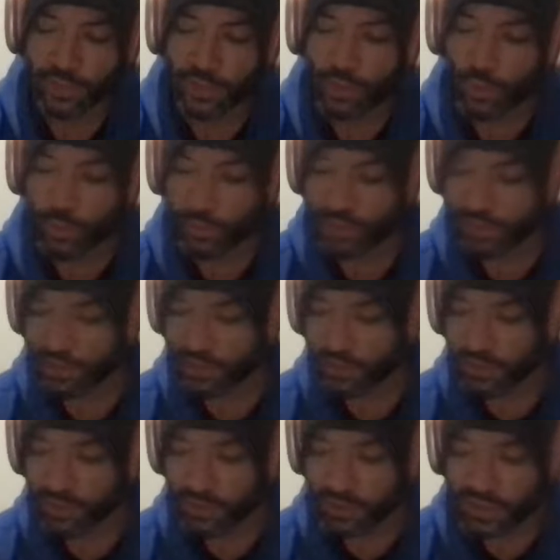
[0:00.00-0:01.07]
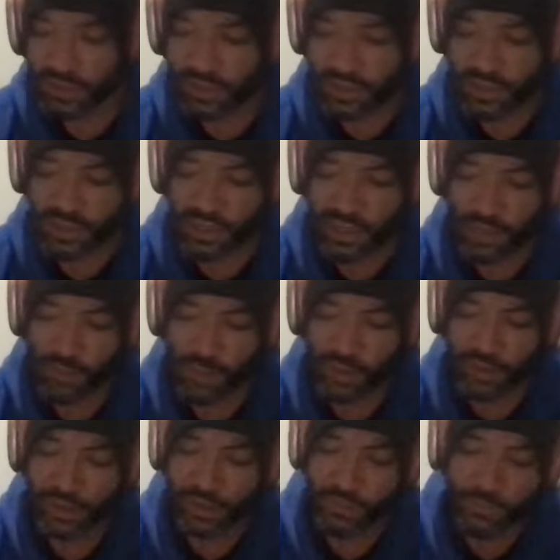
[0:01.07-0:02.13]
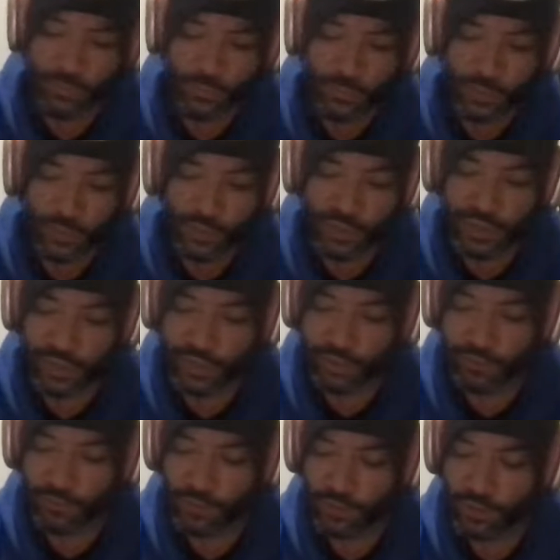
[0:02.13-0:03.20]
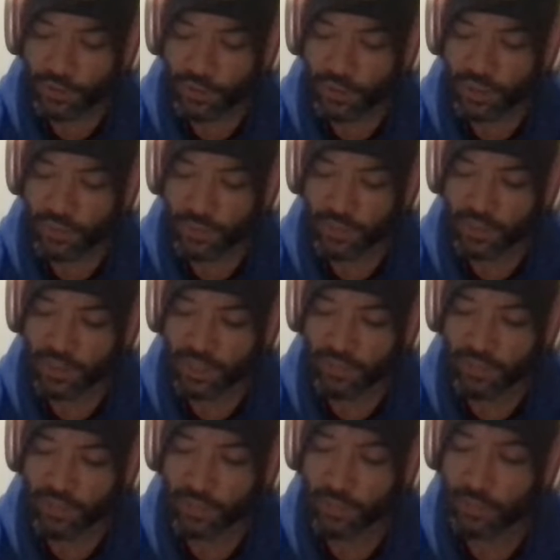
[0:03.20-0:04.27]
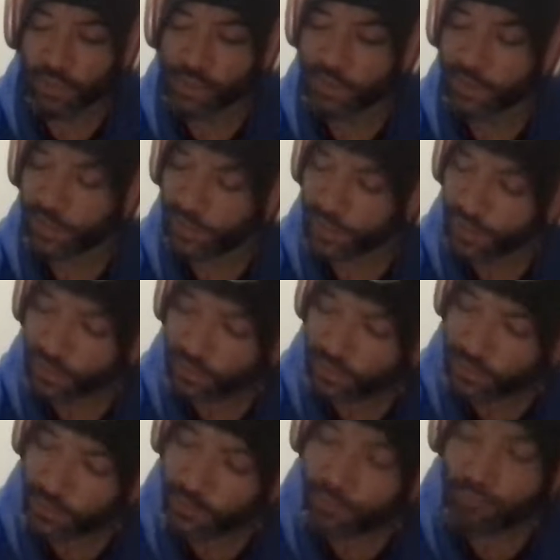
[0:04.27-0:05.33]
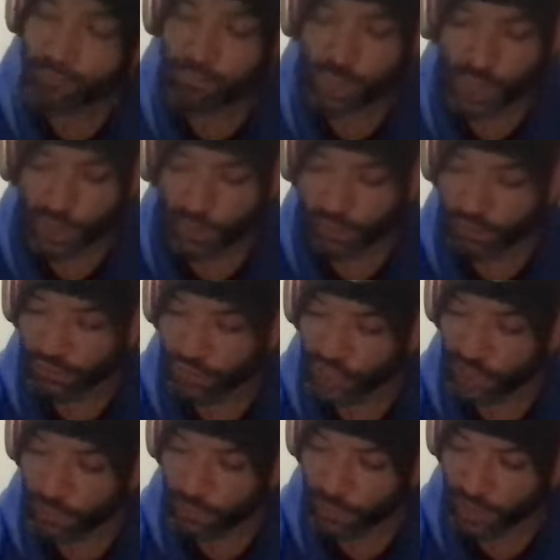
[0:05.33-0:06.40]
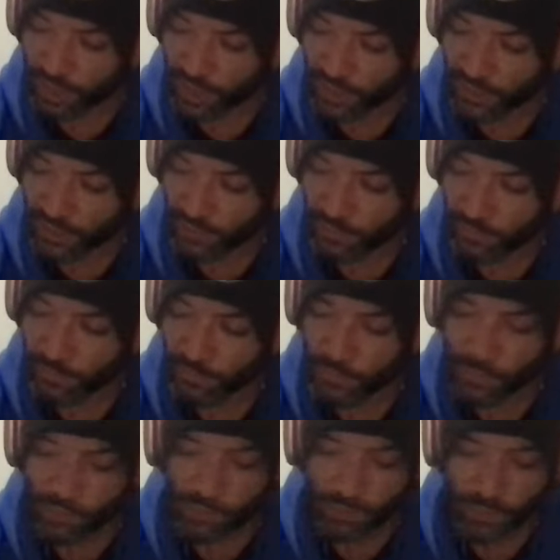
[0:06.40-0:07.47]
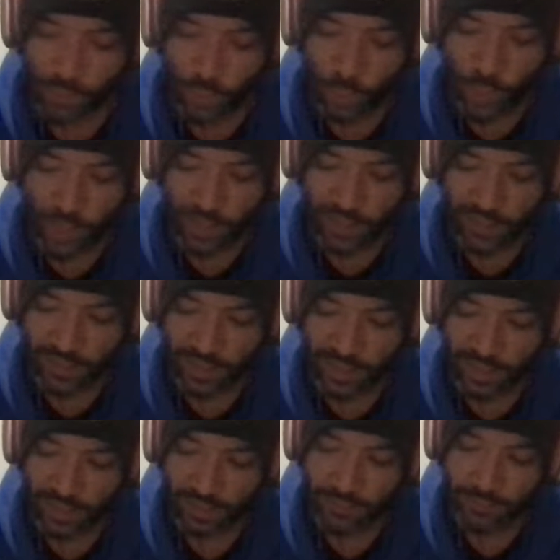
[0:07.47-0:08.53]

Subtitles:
When my sister Cindy got married, she and her first husband kept a commemorative bottle of champagne from their wedding day.